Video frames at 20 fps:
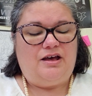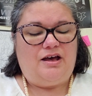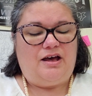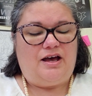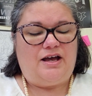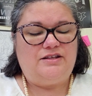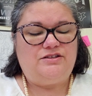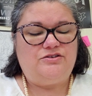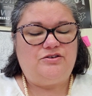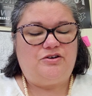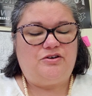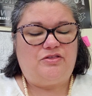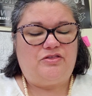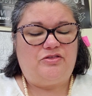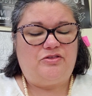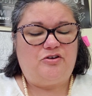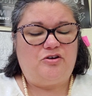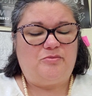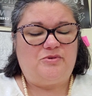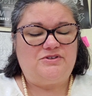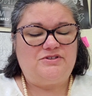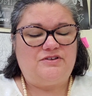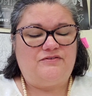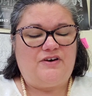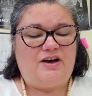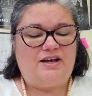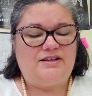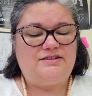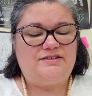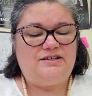I took a thermos of
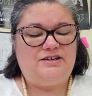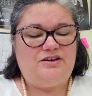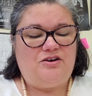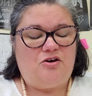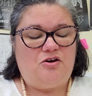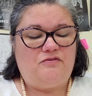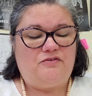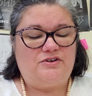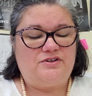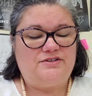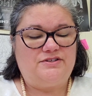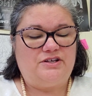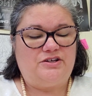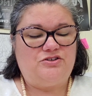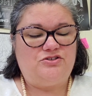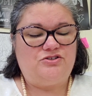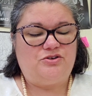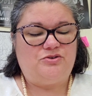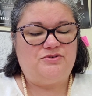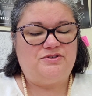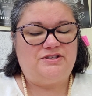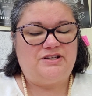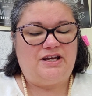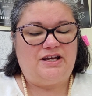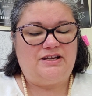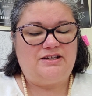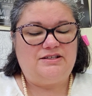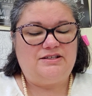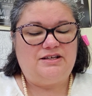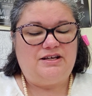hot tea over to Sunjo's
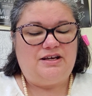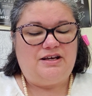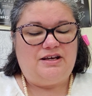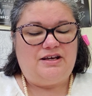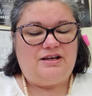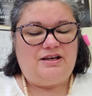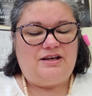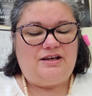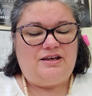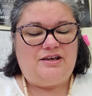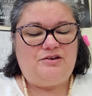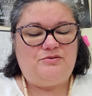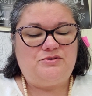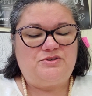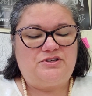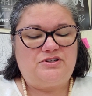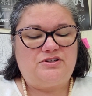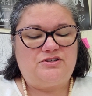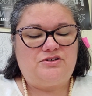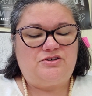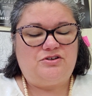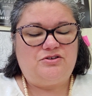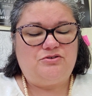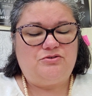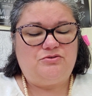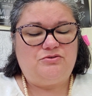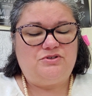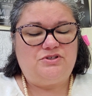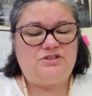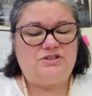tent. He was
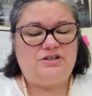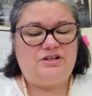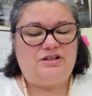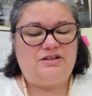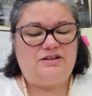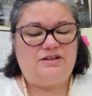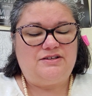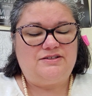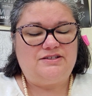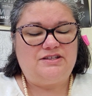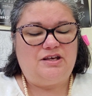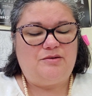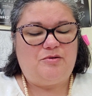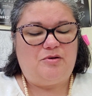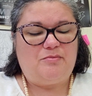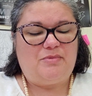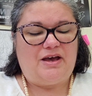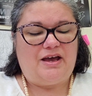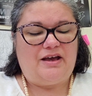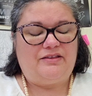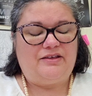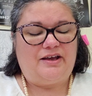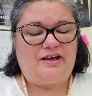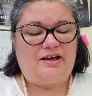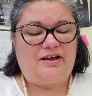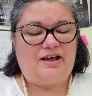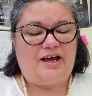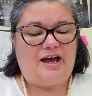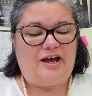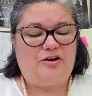cocooned in his sleeping bag like a
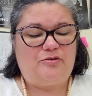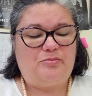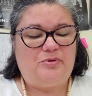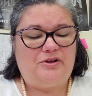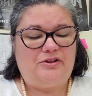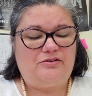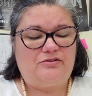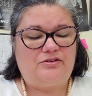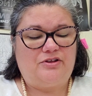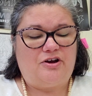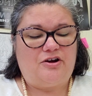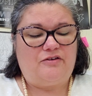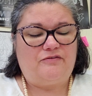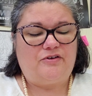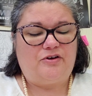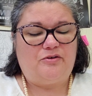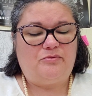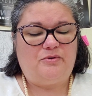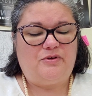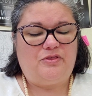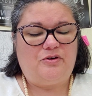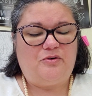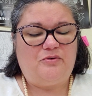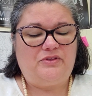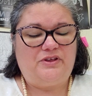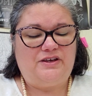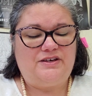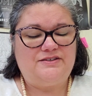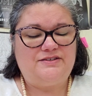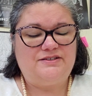caterpillar larva, with
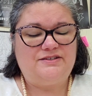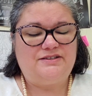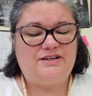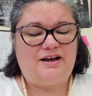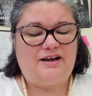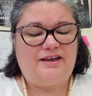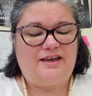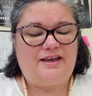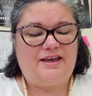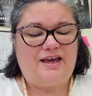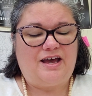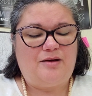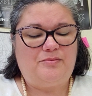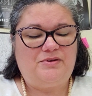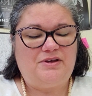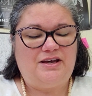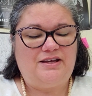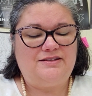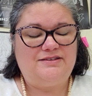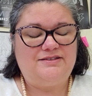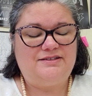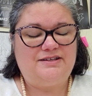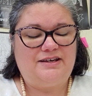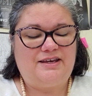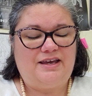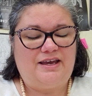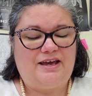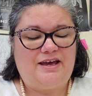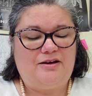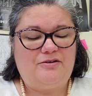only his stocking-capped head
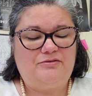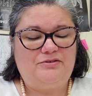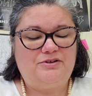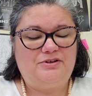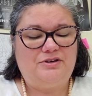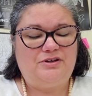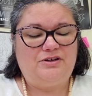sticking out.